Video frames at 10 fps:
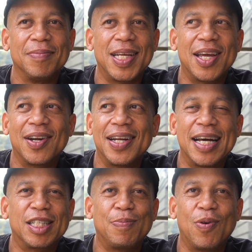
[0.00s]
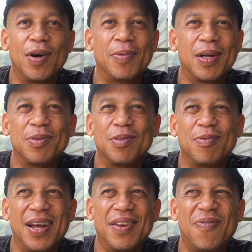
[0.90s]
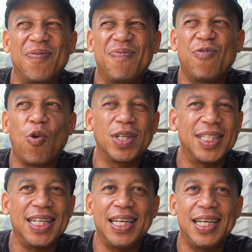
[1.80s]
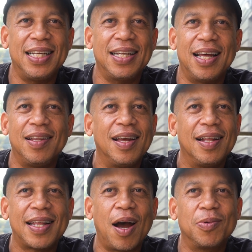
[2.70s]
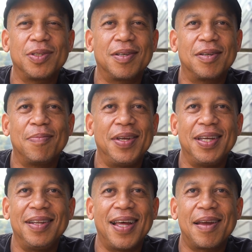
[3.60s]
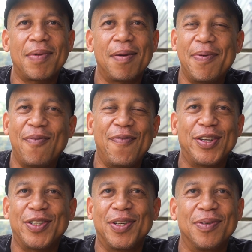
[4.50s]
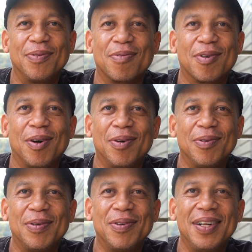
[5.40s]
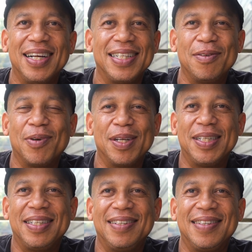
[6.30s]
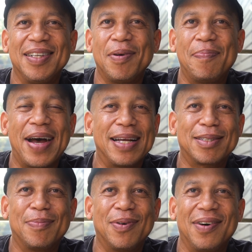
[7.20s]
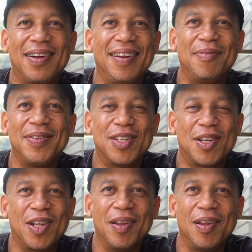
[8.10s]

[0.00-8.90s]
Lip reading: taking on that sport when I was like 14, that was going to be like my professional goal. Didn't want to deal with basketball. We just,